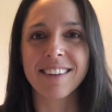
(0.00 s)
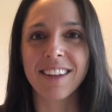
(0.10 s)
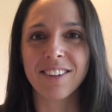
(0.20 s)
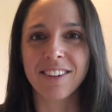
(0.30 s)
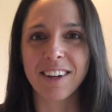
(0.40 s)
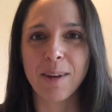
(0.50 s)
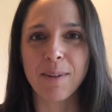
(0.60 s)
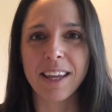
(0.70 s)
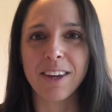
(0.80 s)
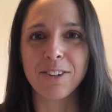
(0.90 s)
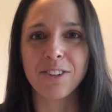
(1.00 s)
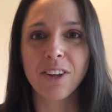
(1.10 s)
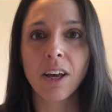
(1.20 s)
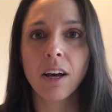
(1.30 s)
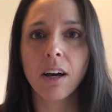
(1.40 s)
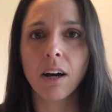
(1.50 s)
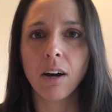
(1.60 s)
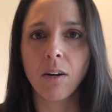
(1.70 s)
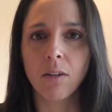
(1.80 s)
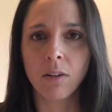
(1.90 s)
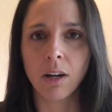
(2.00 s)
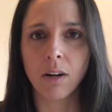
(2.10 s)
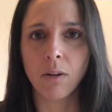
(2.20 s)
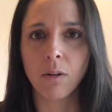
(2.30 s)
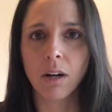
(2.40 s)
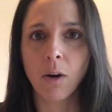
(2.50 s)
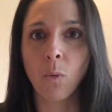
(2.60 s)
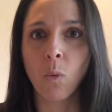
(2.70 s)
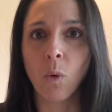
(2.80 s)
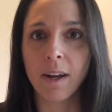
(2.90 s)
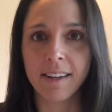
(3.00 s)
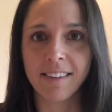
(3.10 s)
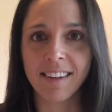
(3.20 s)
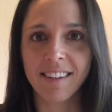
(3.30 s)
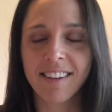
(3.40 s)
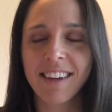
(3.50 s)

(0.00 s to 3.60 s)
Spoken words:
I looked at him and he goes, "Oh no, what is it?"